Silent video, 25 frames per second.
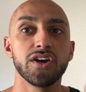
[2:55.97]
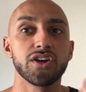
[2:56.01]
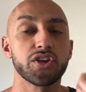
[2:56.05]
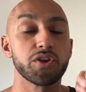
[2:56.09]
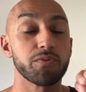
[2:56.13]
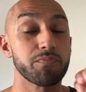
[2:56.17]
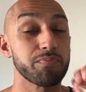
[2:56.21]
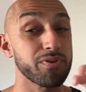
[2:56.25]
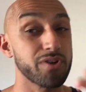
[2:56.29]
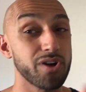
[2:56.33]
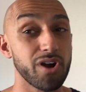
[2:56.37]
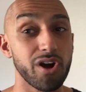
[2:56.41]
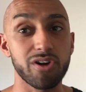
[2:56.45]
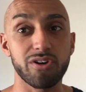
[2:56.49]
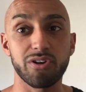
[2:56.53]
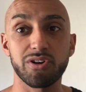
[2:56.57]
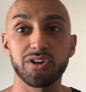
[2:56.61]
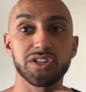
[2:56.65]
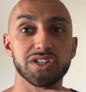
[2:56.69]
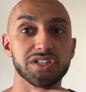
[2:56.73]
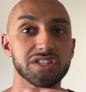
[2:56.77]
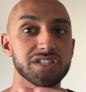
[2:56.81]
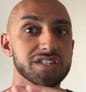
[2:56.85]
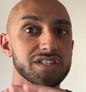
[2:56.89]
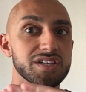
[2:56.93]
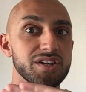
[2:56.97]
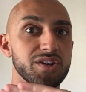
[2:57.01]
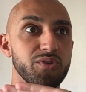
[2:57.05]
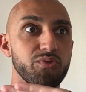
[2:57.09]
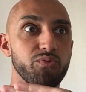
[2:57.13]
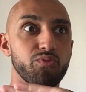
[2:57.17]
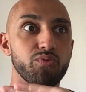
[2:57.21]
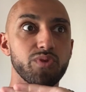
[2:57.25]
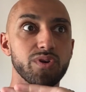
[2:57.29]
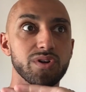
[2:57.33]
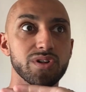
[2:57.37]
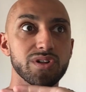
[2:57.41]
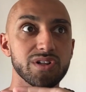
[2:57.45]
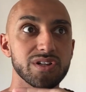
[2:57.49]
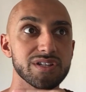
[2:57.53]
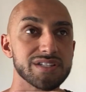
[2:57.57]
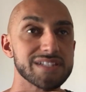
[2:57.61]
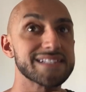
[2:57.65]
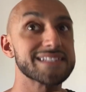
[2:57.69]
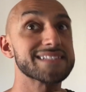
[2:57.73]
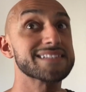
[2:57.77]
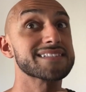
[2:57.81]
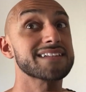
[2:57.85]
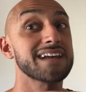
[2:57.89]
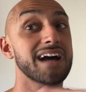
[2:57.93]
your progress will
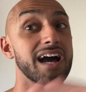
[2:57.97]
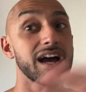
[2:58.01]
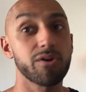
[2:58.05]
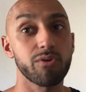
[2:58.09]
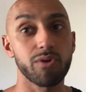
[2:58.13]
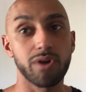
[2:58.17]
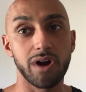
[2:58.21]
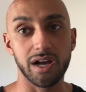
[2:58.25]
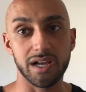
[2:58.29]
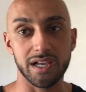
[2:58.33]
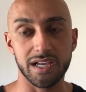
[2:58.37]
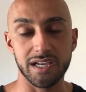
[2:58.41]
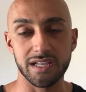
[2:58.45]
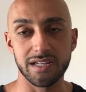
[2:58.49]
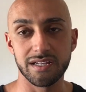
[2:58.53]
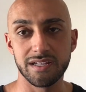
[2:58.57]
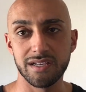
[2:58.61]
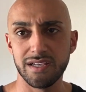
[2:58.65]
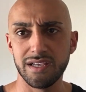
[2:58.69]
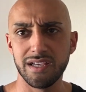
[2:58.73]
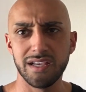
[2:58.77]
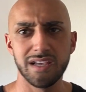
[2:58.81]
skyrocket.